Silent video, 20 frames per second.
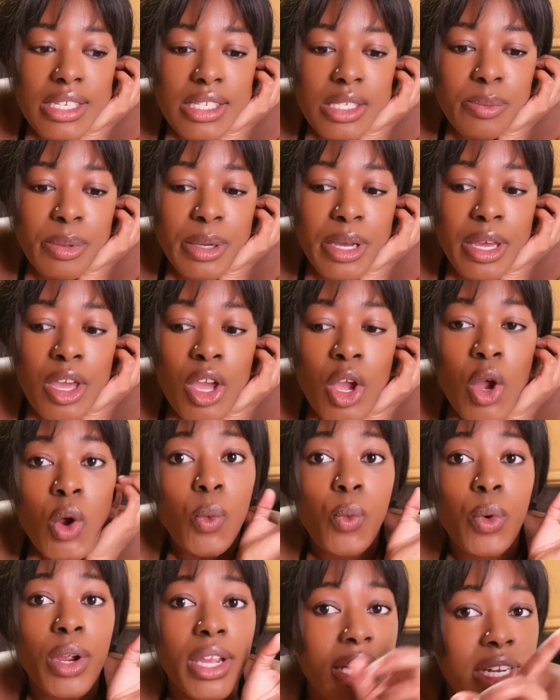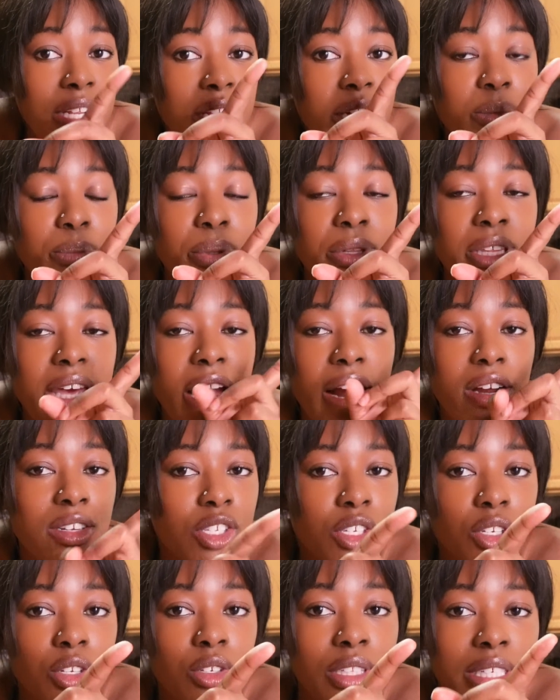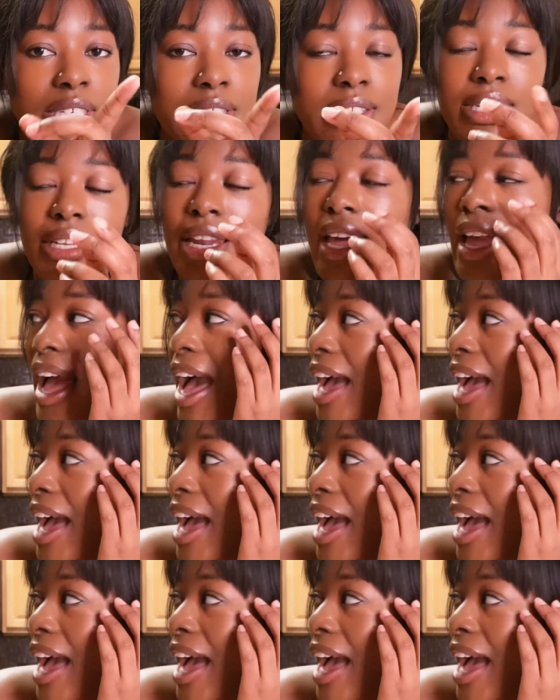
But we're gonna complete our to-do list today.